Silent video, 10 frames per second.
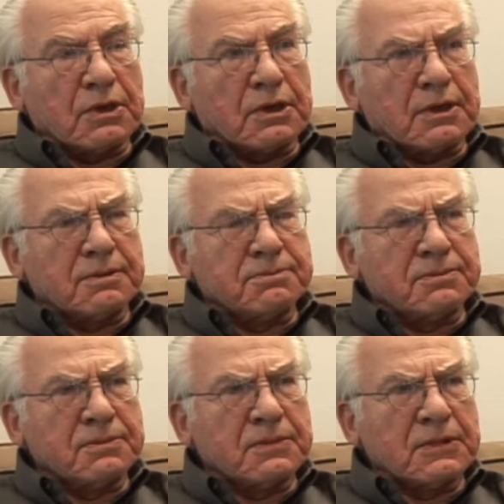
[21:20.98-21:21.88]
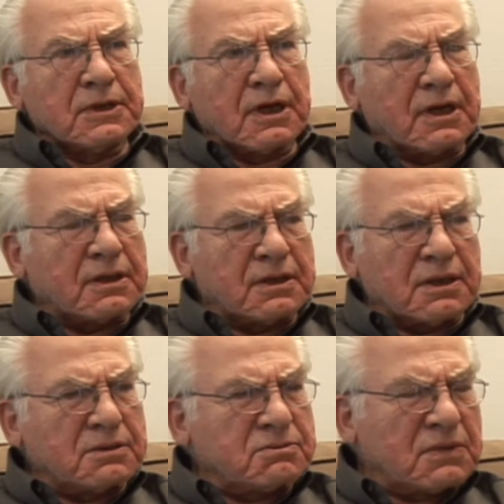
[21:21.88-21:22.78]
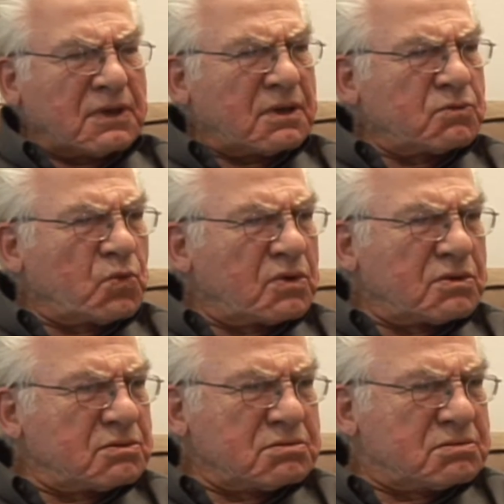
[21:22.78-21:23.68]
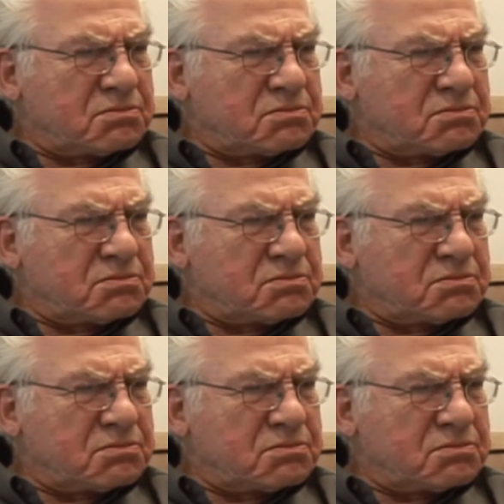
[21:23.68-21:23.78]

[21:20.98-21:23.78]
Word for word: um, on, on, world